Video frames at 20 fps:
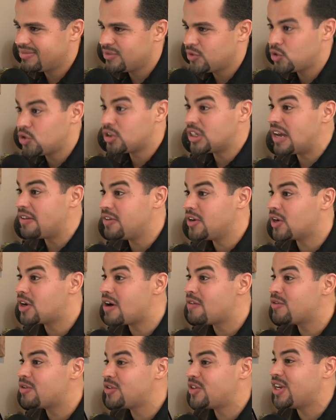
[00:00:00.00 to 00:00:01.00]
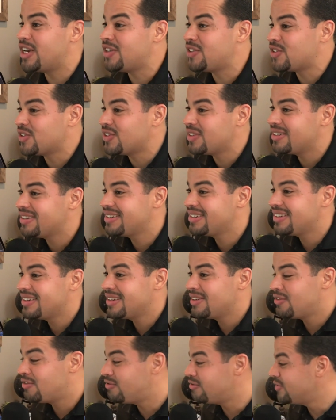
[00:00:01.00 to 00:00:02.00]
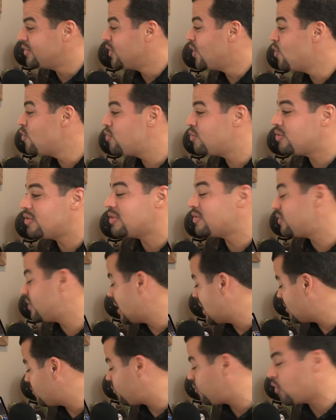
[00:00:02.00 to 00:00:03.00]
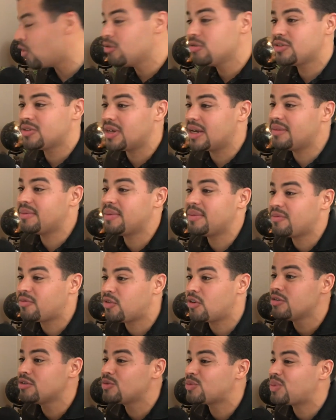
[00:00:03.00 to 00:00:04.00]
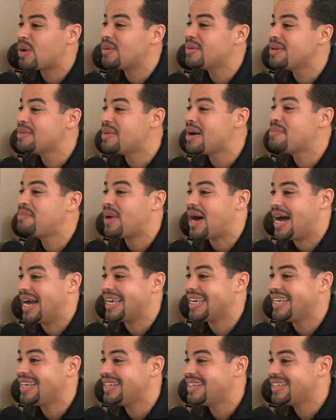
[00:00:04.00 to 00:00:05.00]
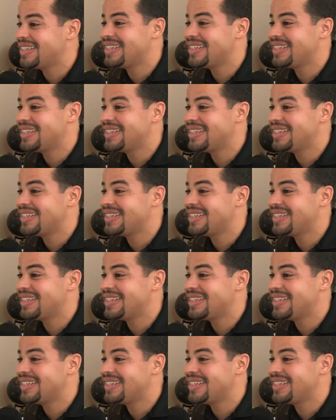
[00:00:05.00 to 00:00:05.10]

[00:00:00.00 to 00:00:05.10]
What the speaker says: Just having a conversation. No phones. Phones were probably in my pocket.